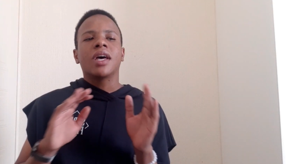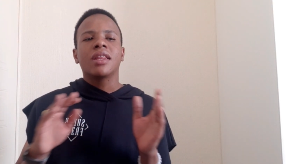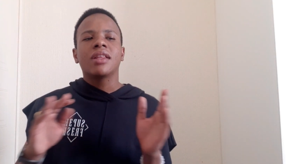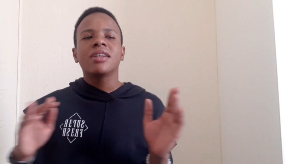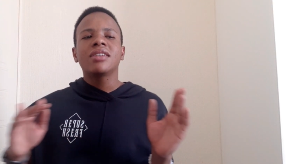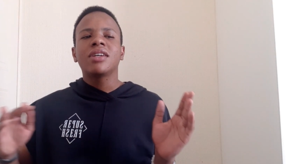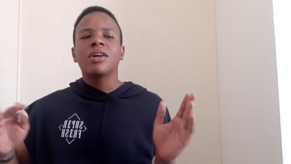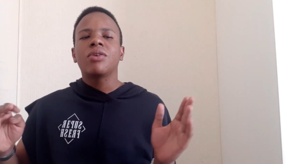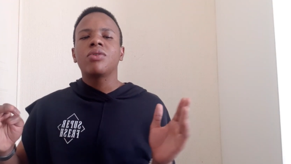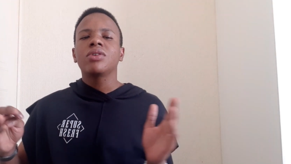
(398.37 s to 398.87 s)

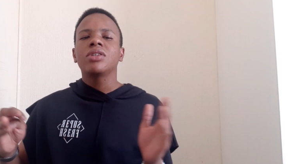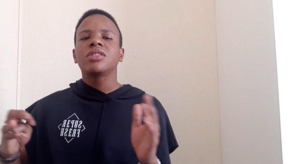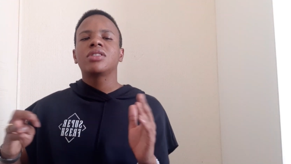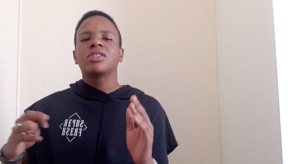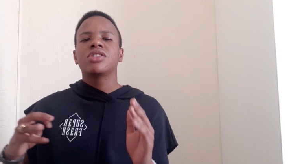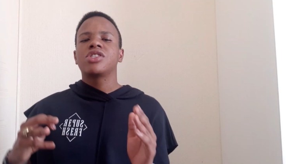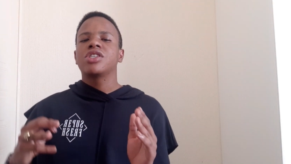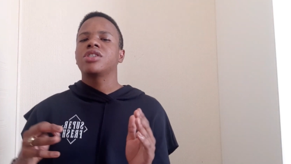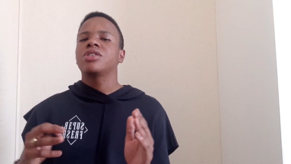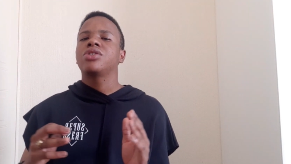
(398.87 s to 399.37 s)
this I'll only
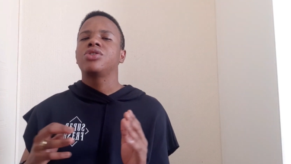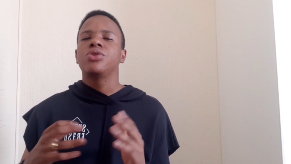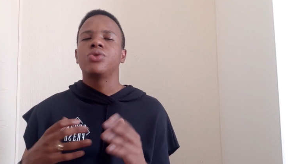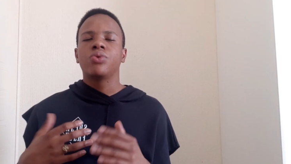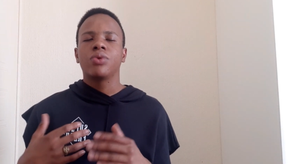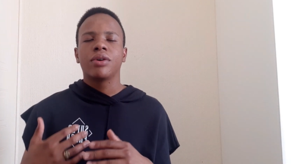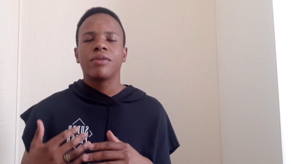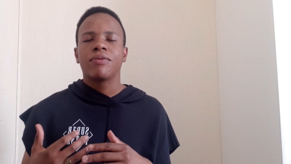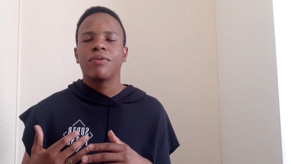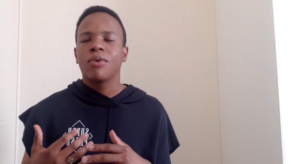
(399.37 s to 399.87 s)
suggest you
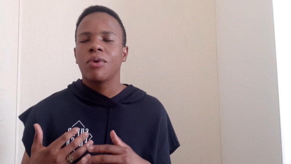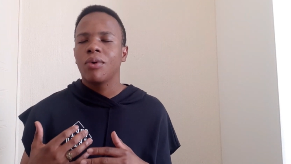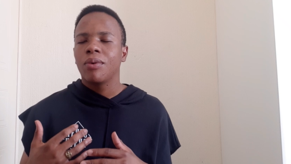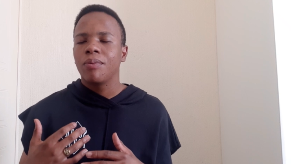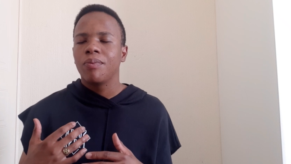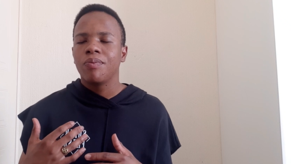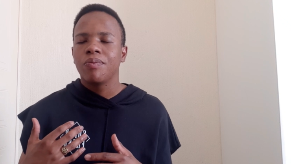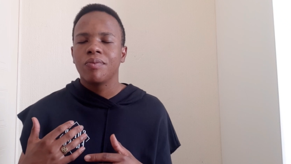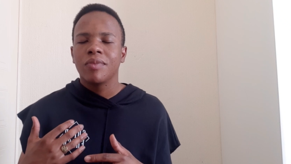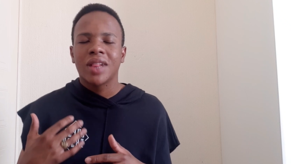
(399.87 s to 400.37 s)
do it for
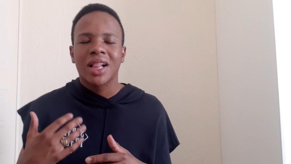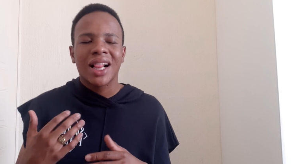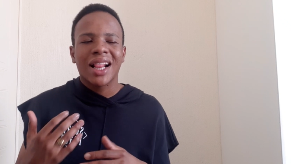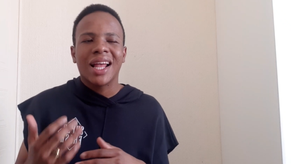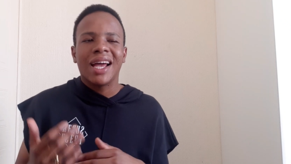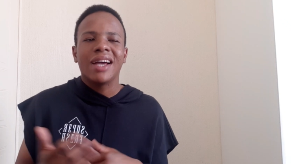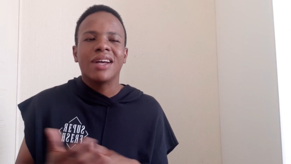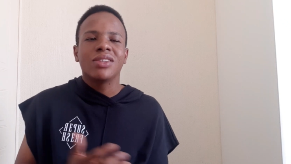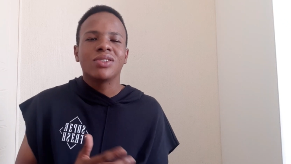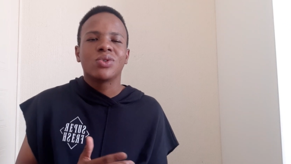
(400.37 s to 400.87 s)

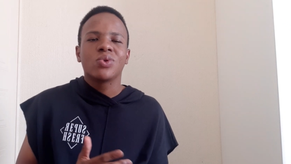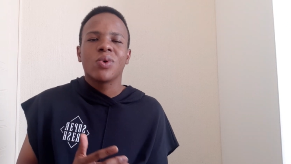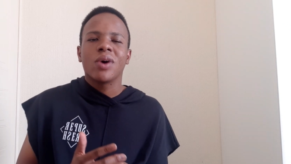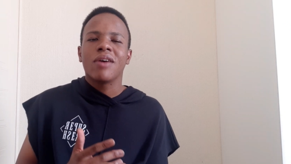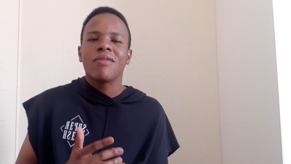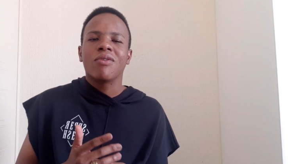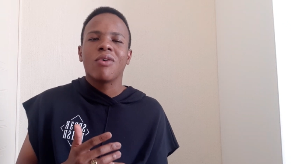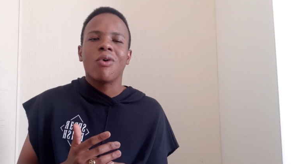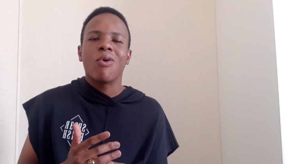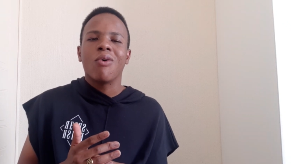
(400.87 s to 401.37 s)
clients who
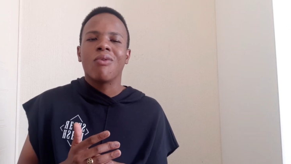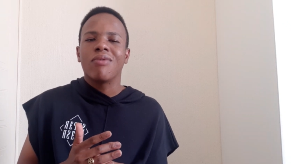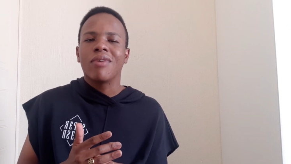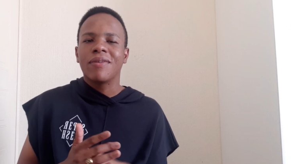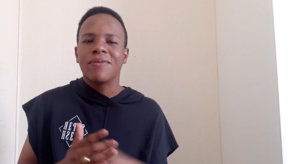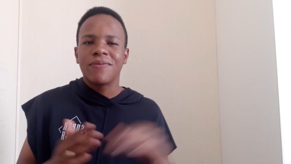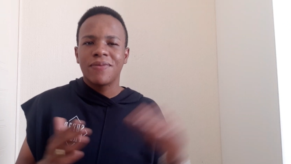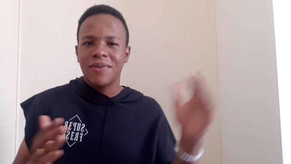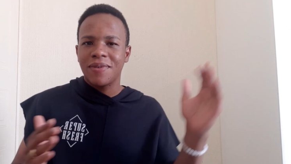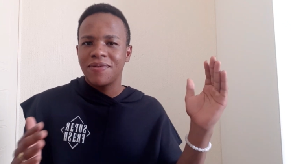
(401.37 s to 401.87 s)
have over
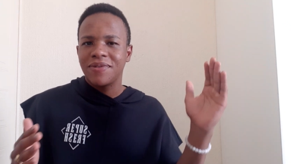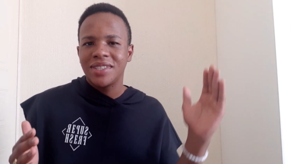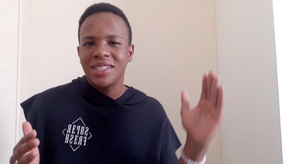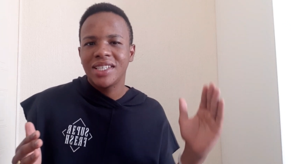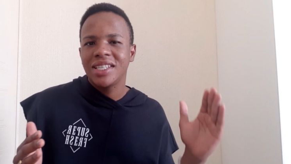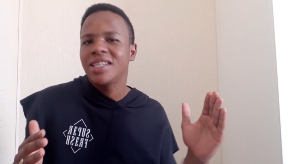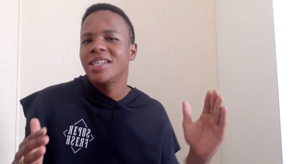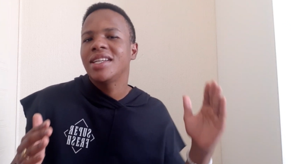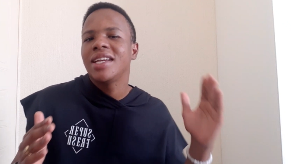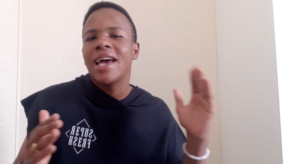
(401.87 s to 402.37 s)

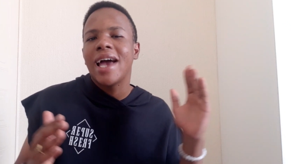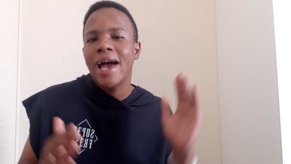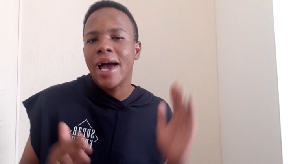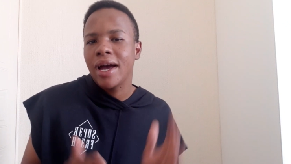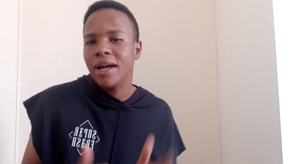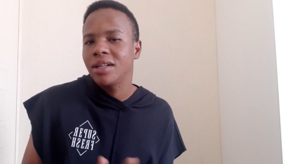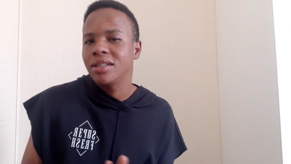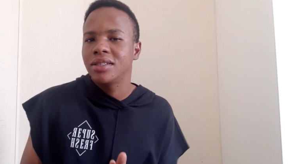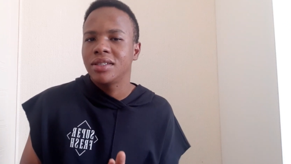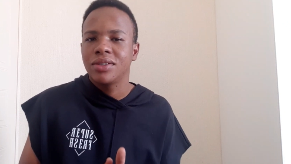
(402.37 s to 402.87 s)
15
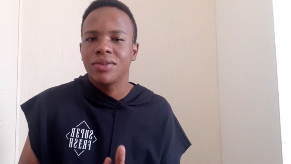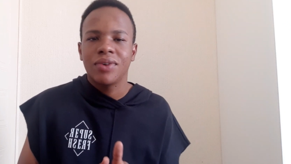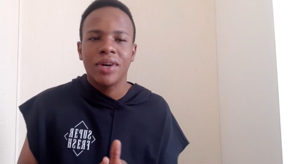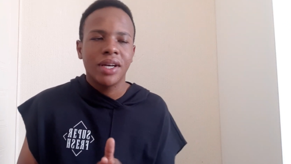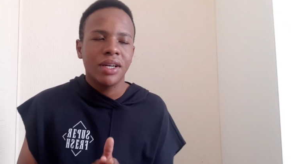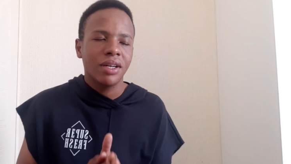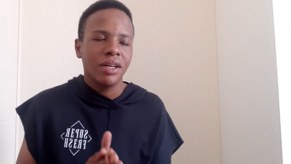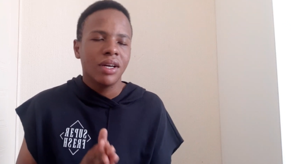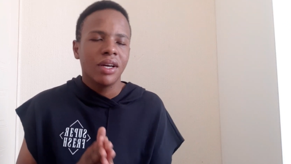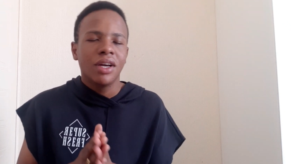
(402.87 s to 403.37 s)
ads,
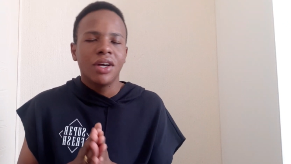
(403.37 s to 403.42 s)
right?